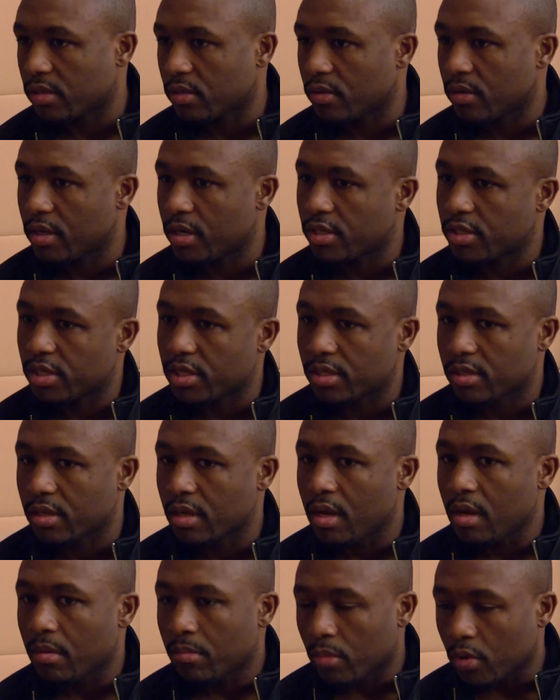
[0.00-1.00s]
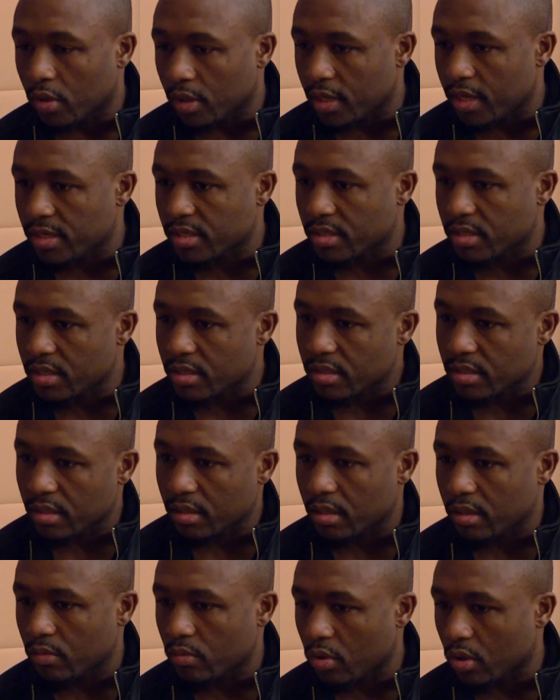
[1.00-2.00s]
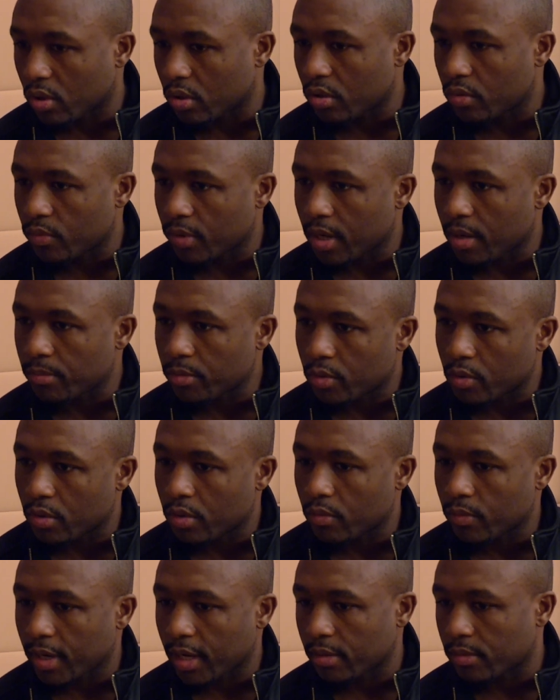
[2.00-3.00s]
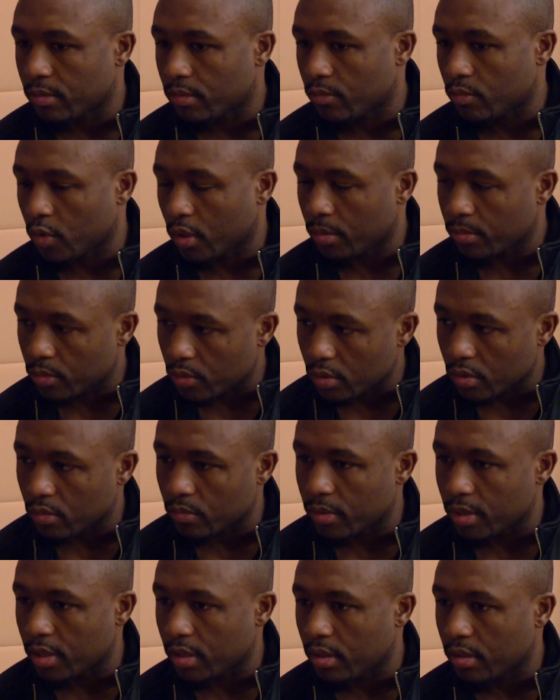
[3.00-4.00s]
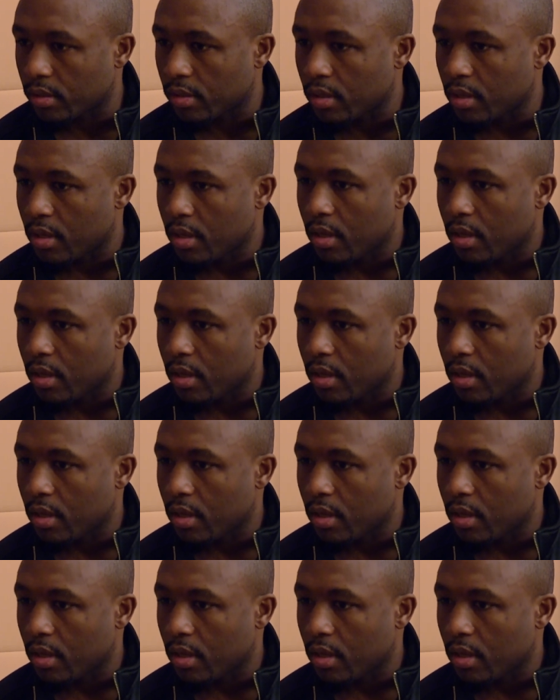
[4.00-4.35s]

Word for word: So and just more or less just uh, work on what I'm doing, what I what I'm doing well